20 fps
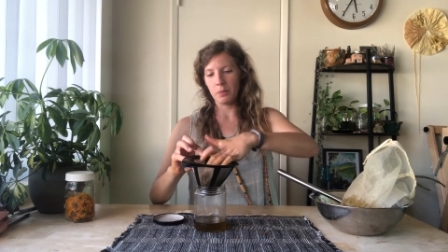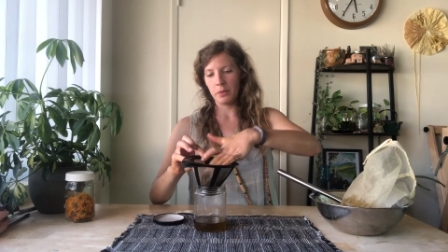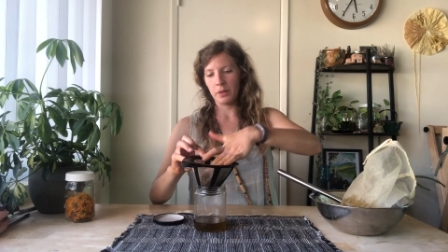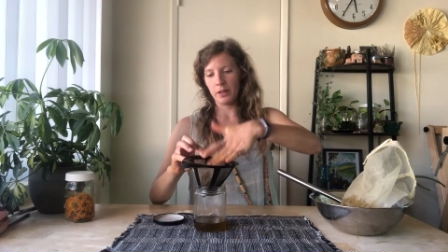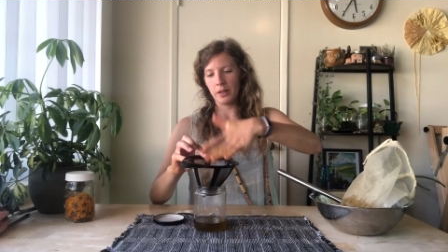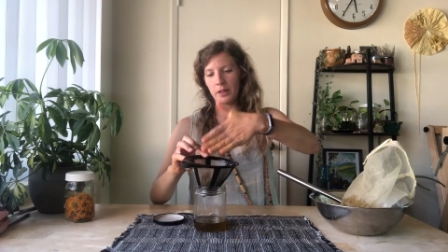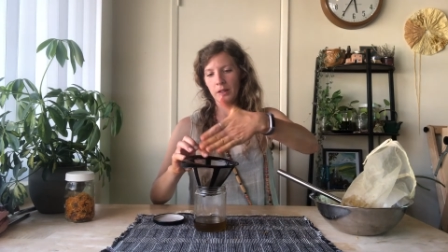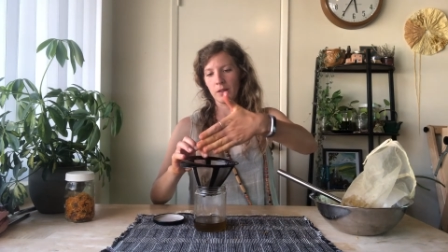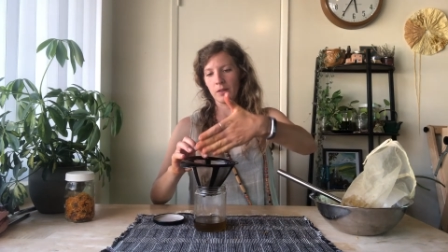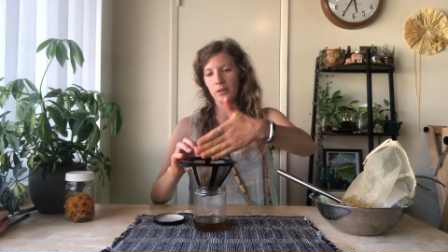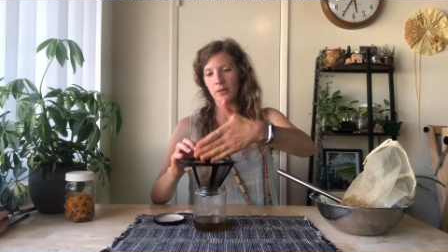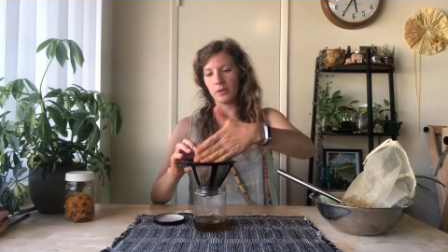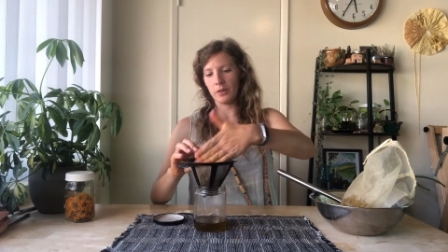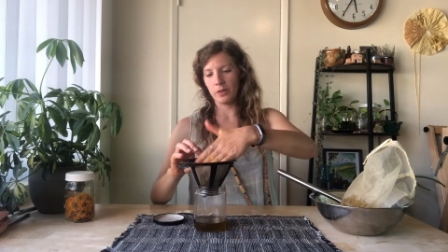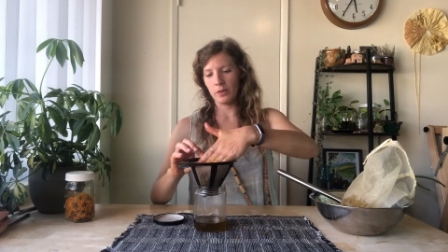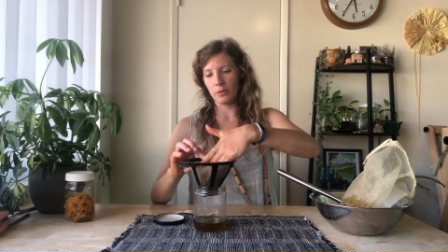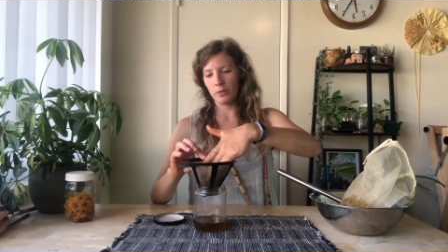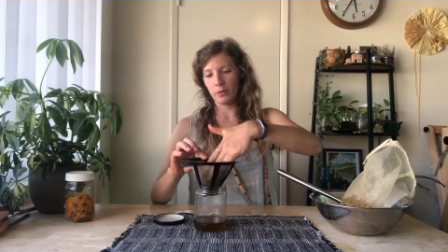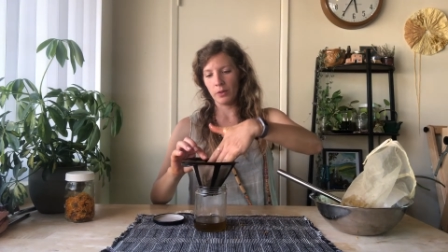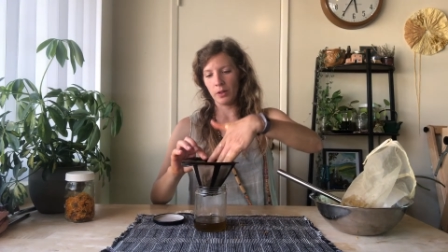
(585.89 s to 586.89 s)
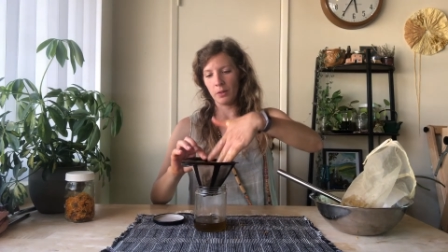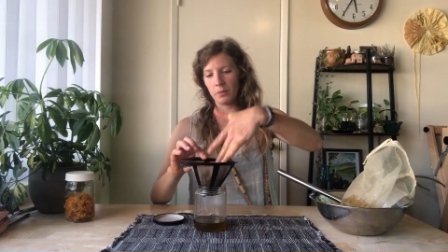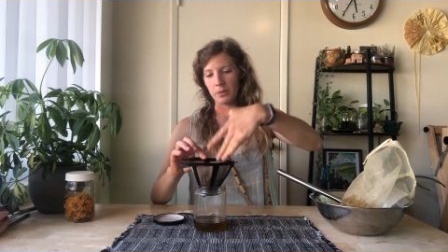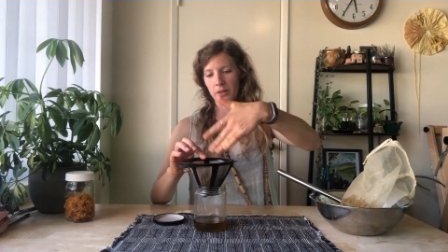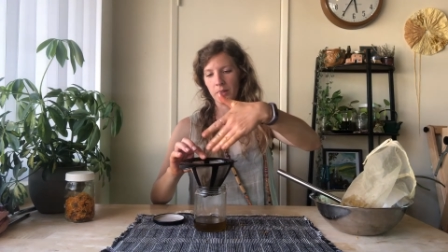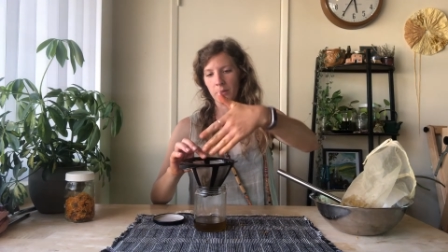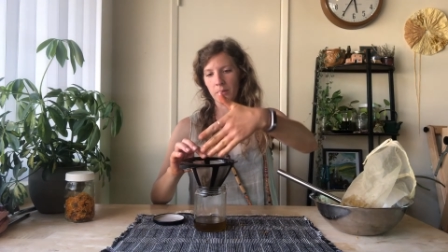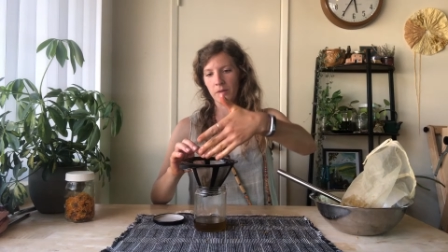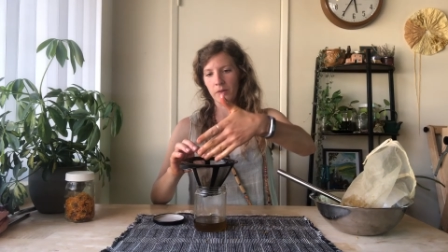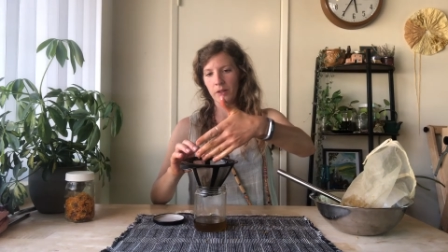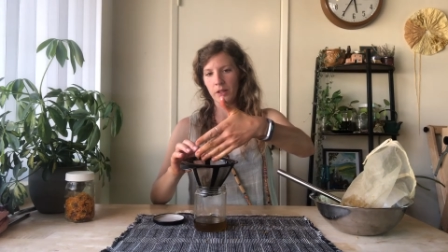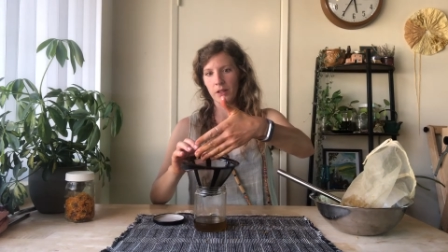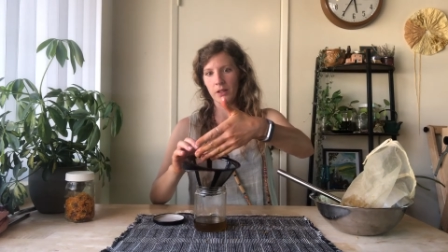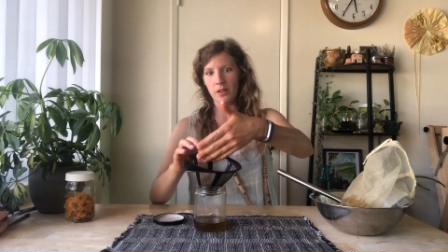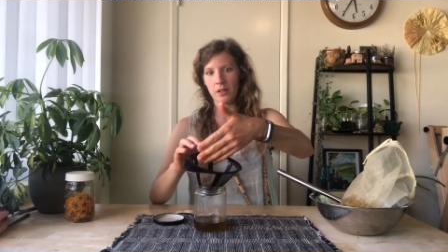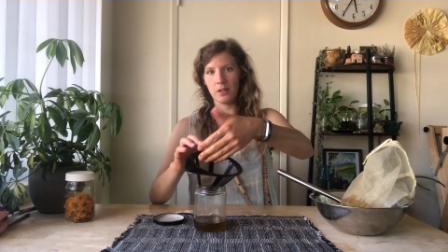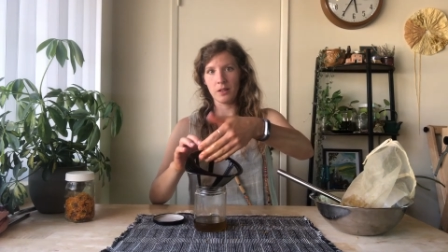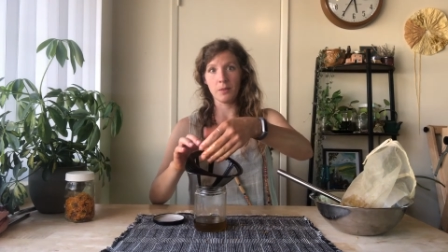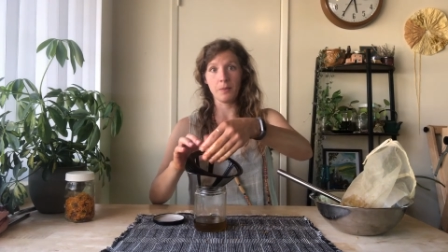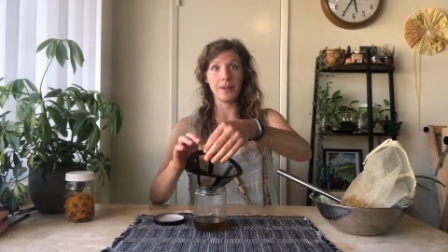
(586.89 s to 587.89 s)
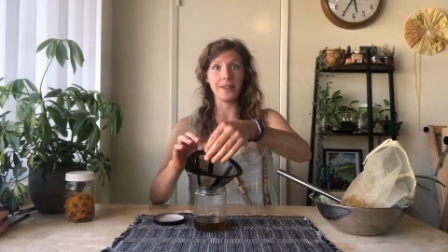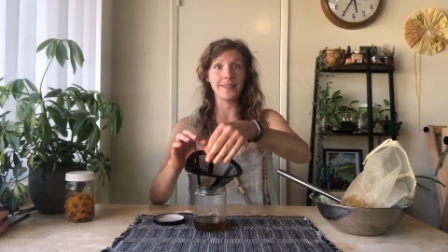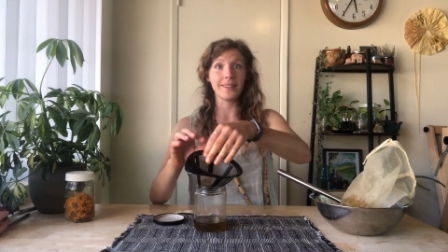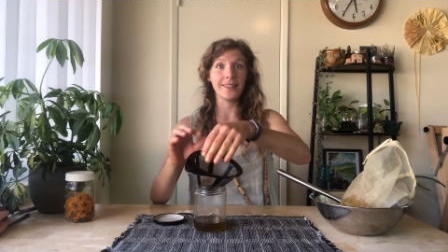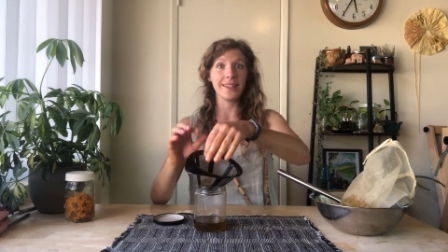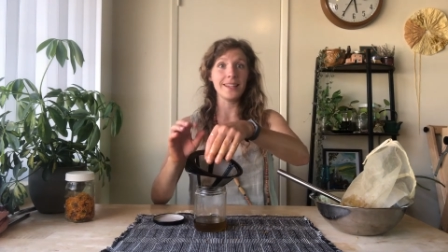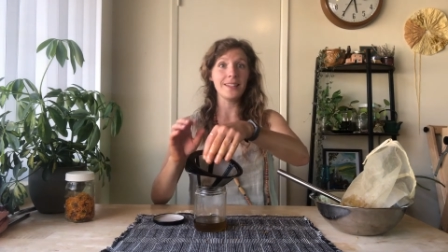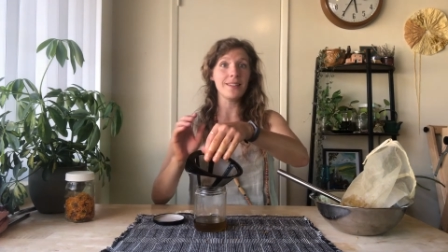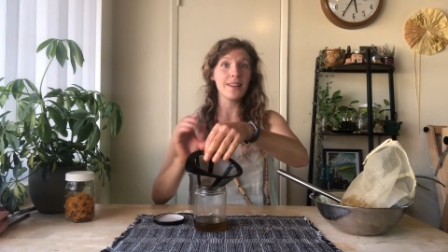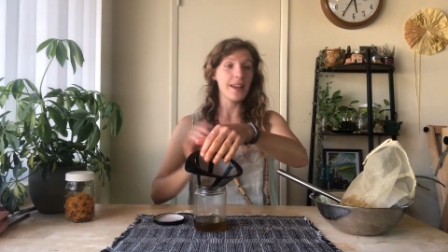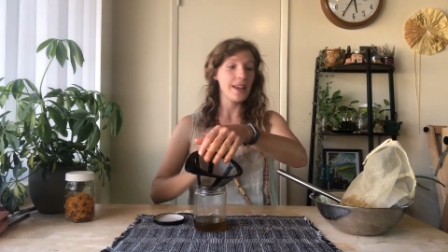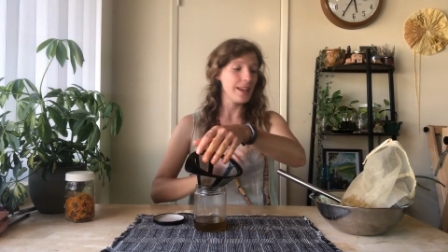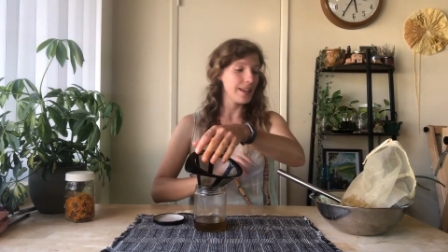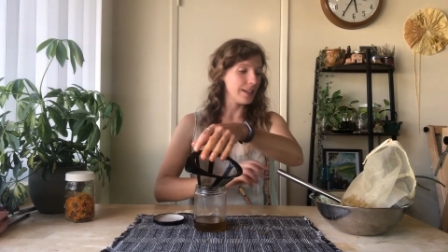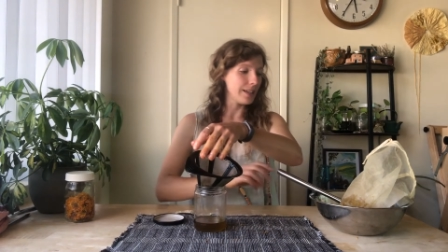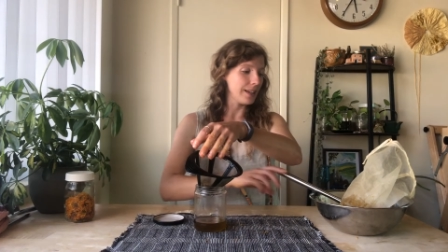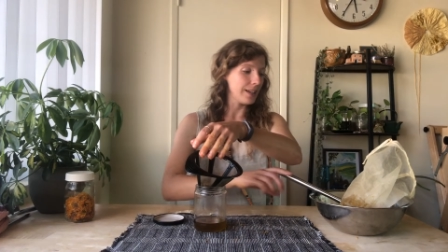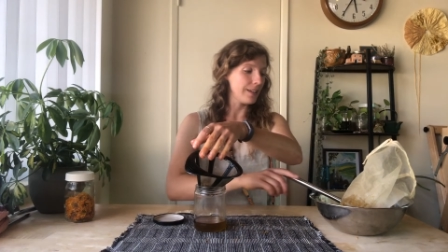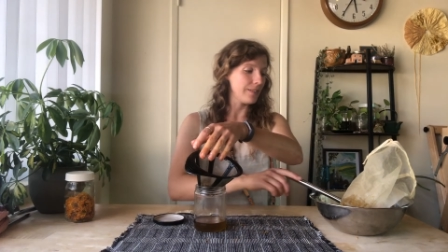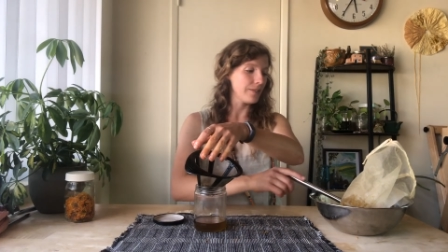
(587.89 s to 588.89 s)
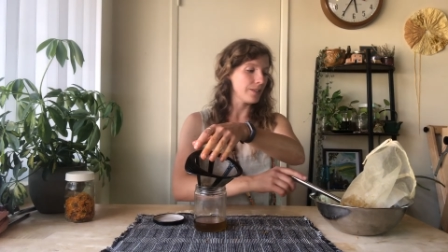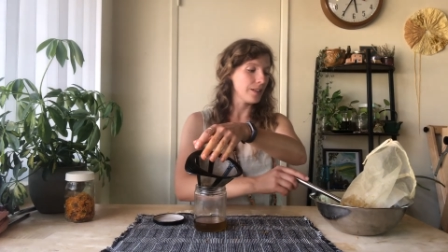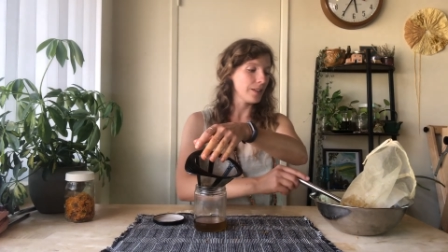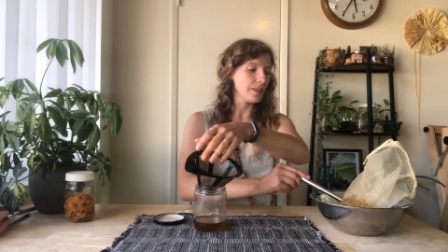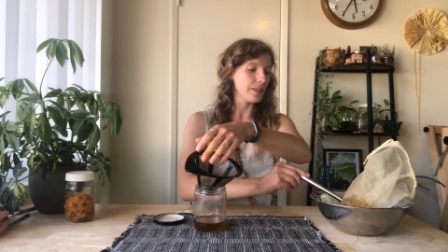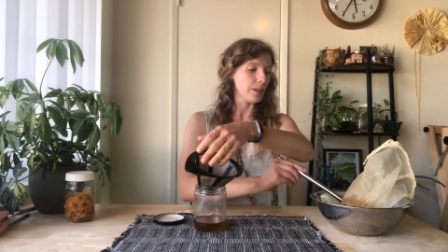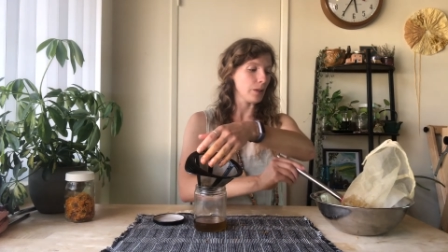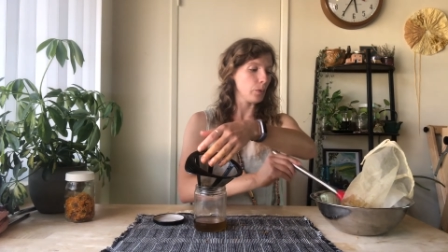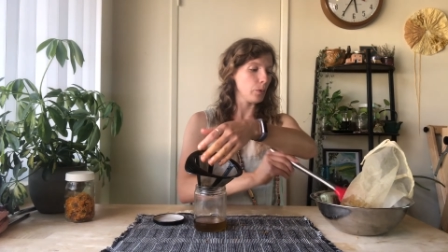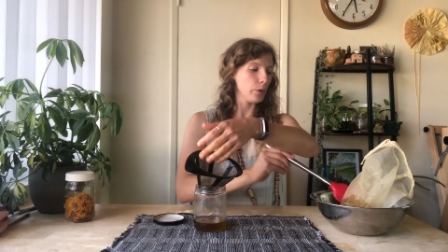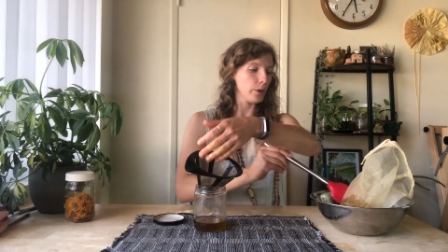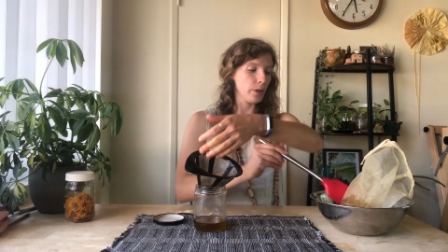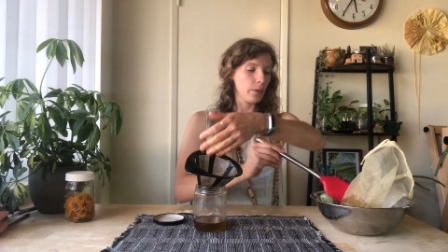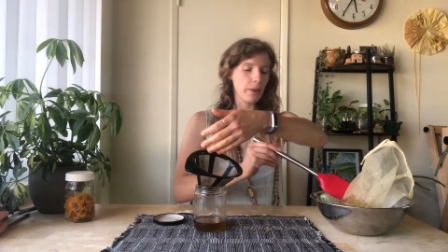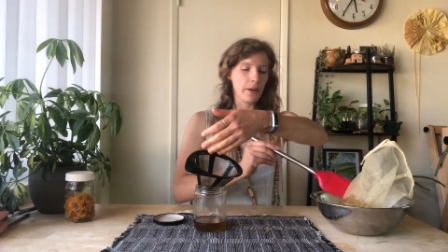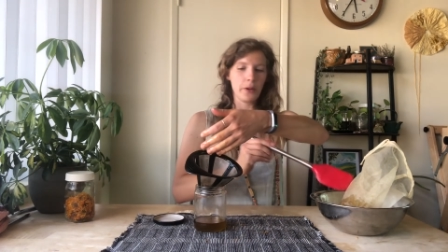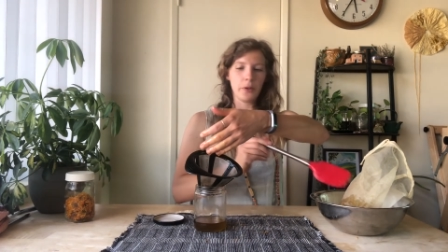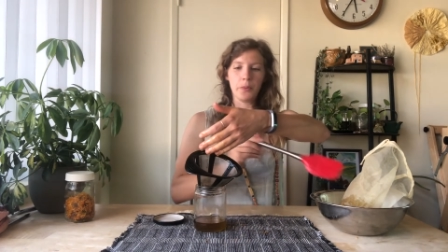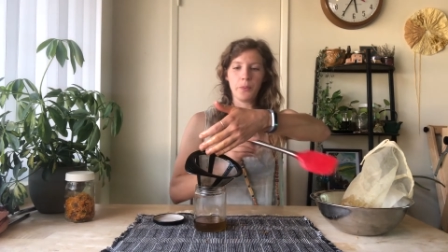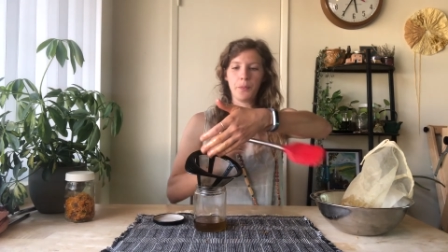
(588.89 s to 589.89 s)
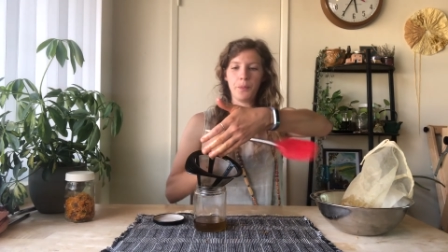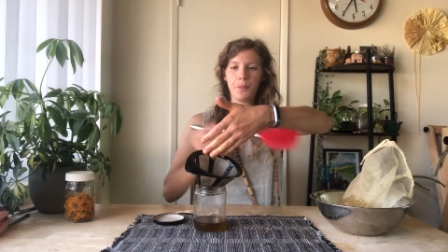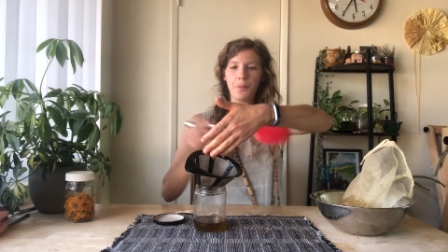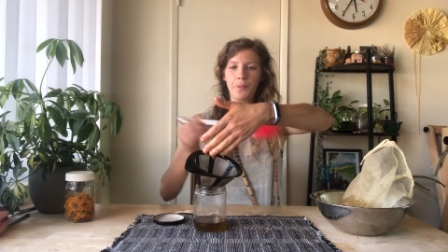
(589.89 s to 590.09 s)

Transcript: but I can also rub some of it into my skin, and I have nothing to worry about.